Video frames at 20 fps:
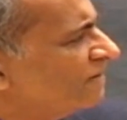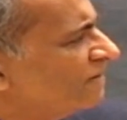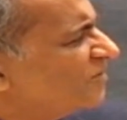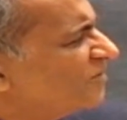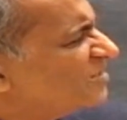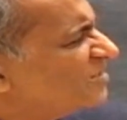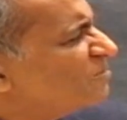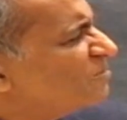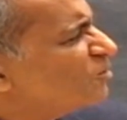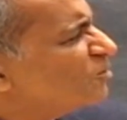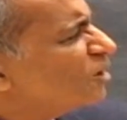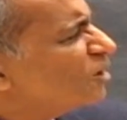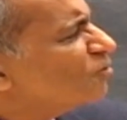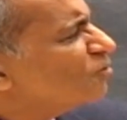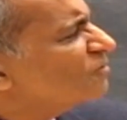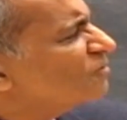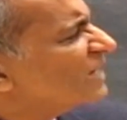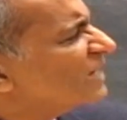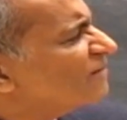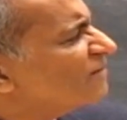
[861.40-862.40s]
We seem to
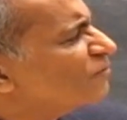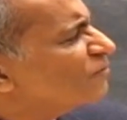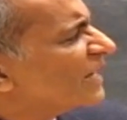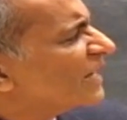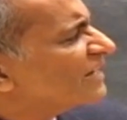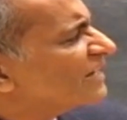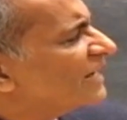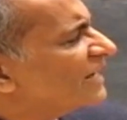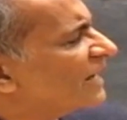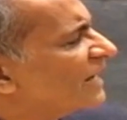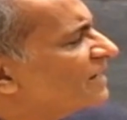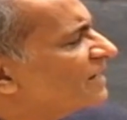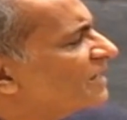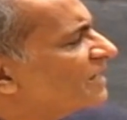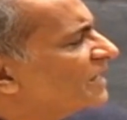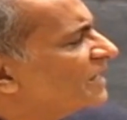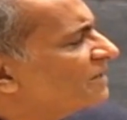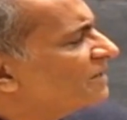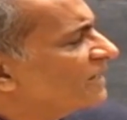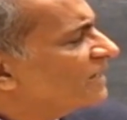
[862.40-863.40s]
have, if you like, an
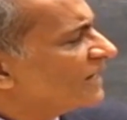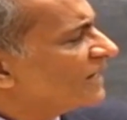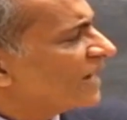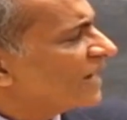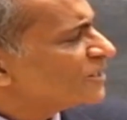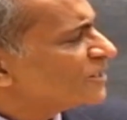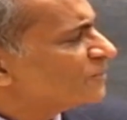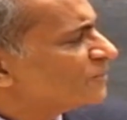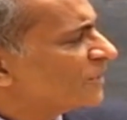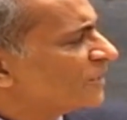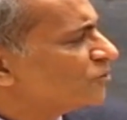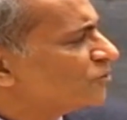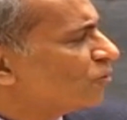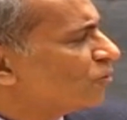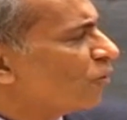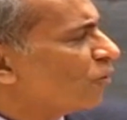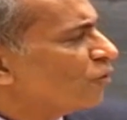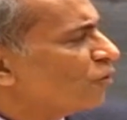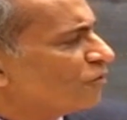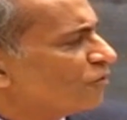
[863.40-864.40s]
endearing aspect to
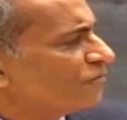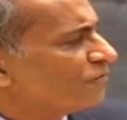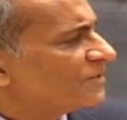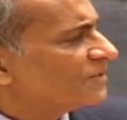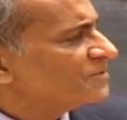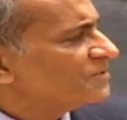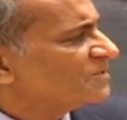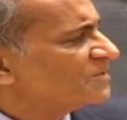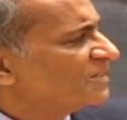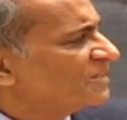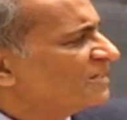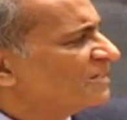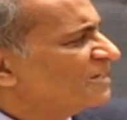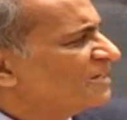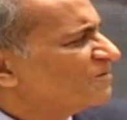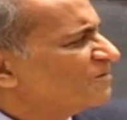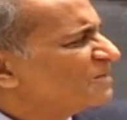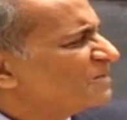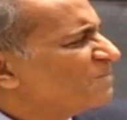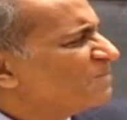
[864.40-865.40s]
all of us,
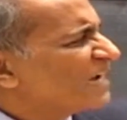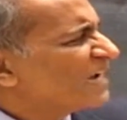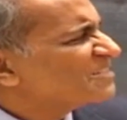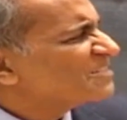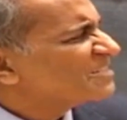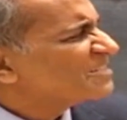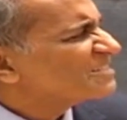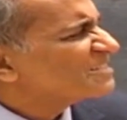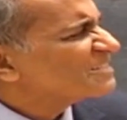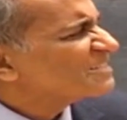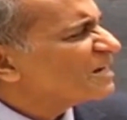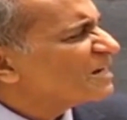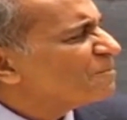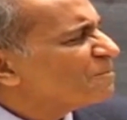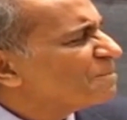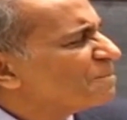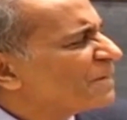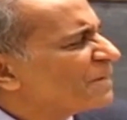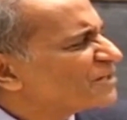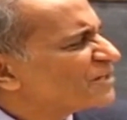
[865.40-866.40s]
which makes us
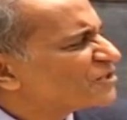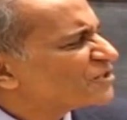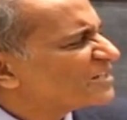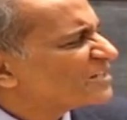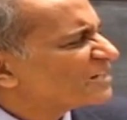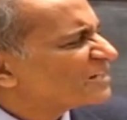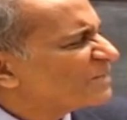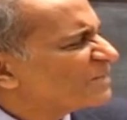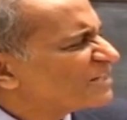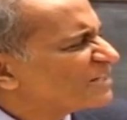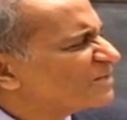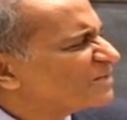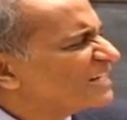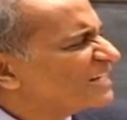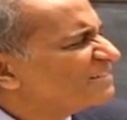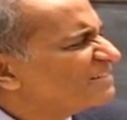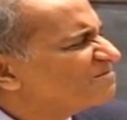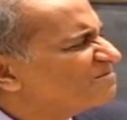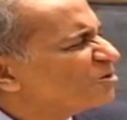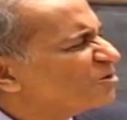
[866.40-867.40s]
compassionate, perhaps
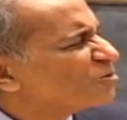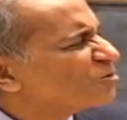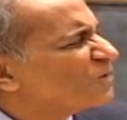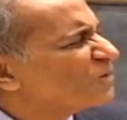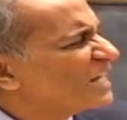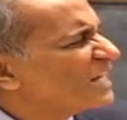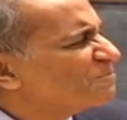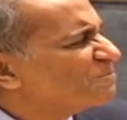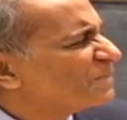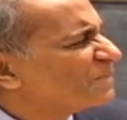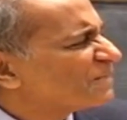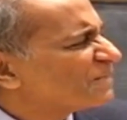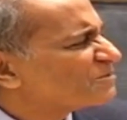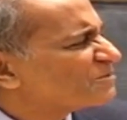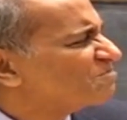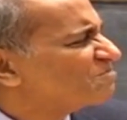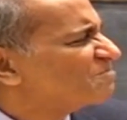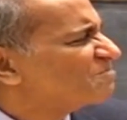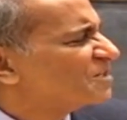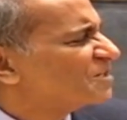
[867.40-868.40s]
very, not very perhaps
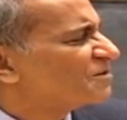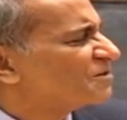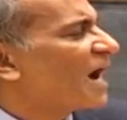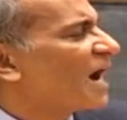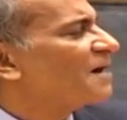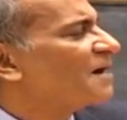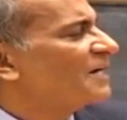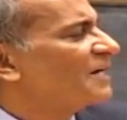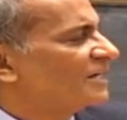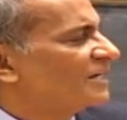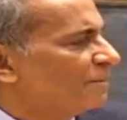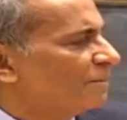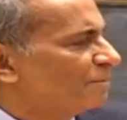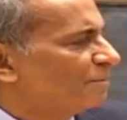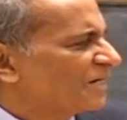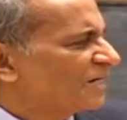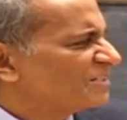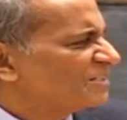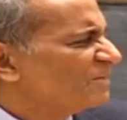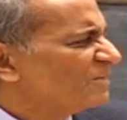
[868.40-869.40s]
grandly
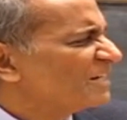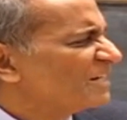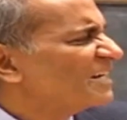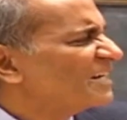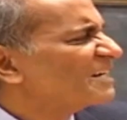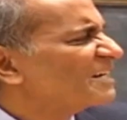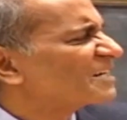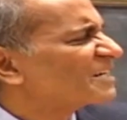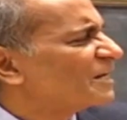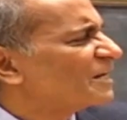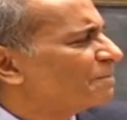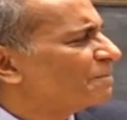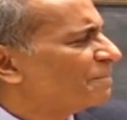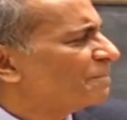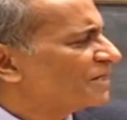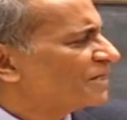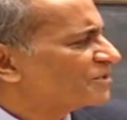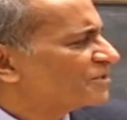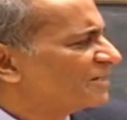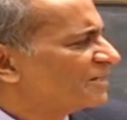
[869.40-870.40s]
compassionate, but a little
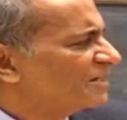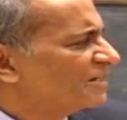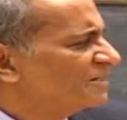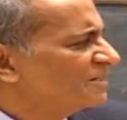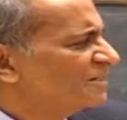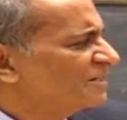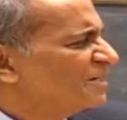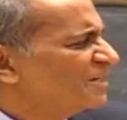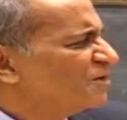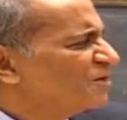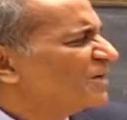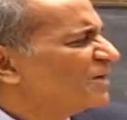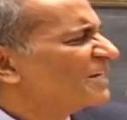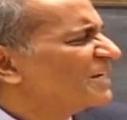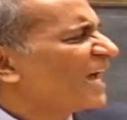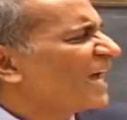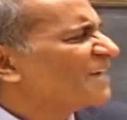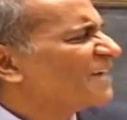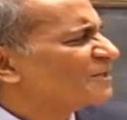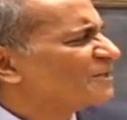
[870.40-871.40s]
compassionate. We
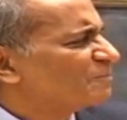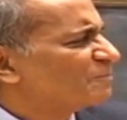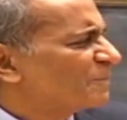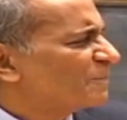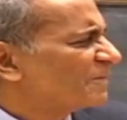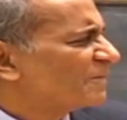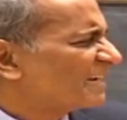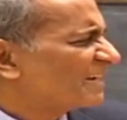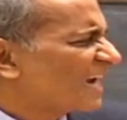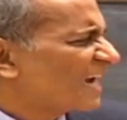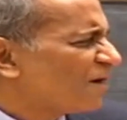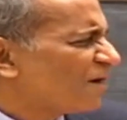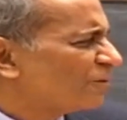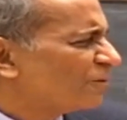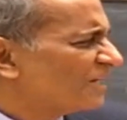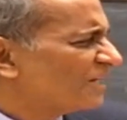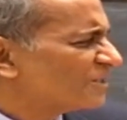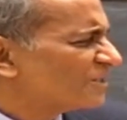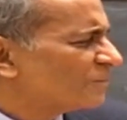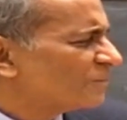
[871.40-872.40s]
like the people
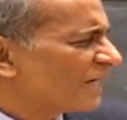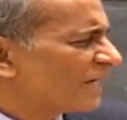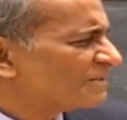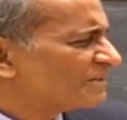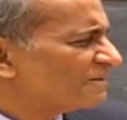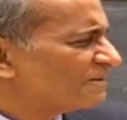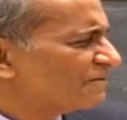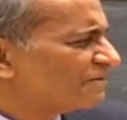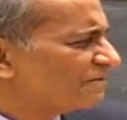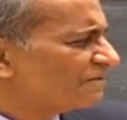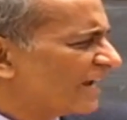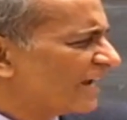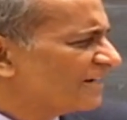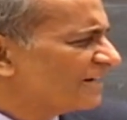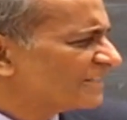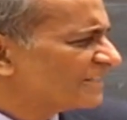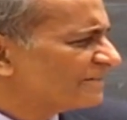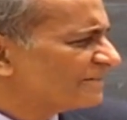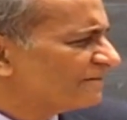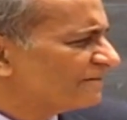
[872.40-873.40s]
around us, perhaps our
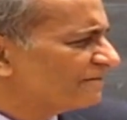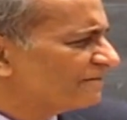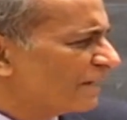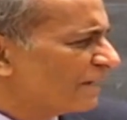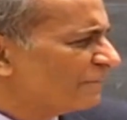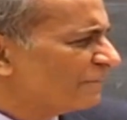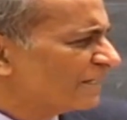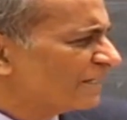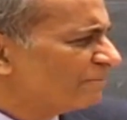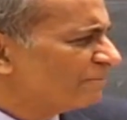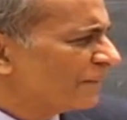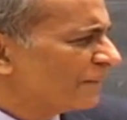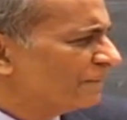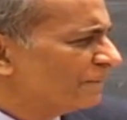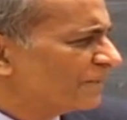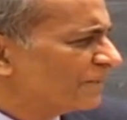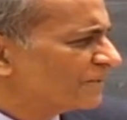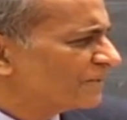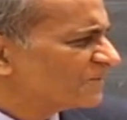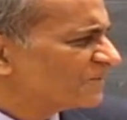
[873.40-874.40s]
friends and our family
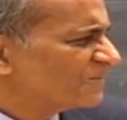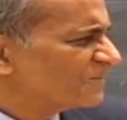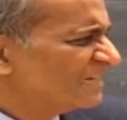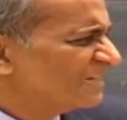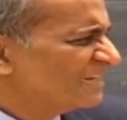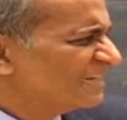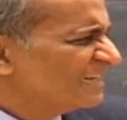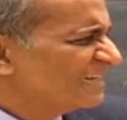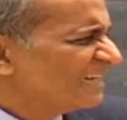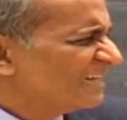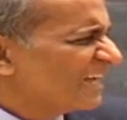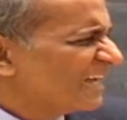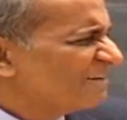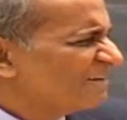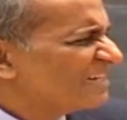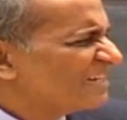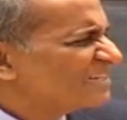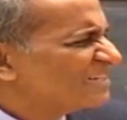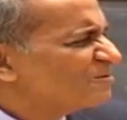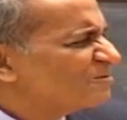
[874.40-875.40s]
members,
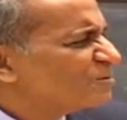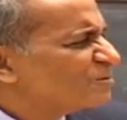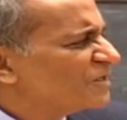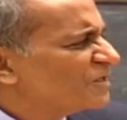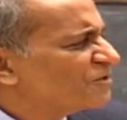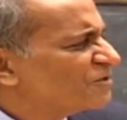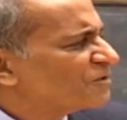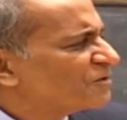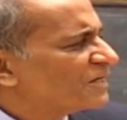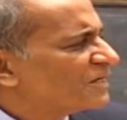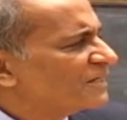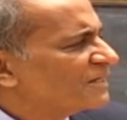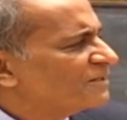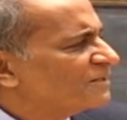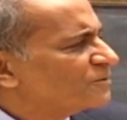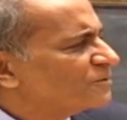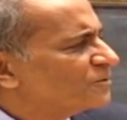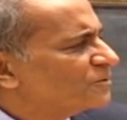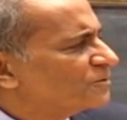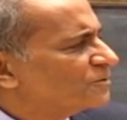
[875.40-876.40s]
and this seems to be
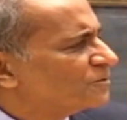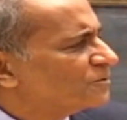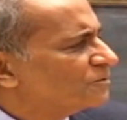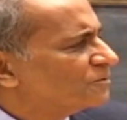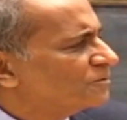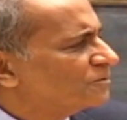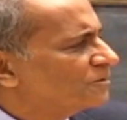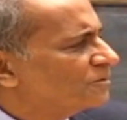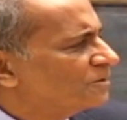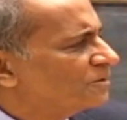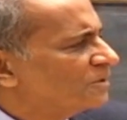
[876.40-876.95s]
trickling through.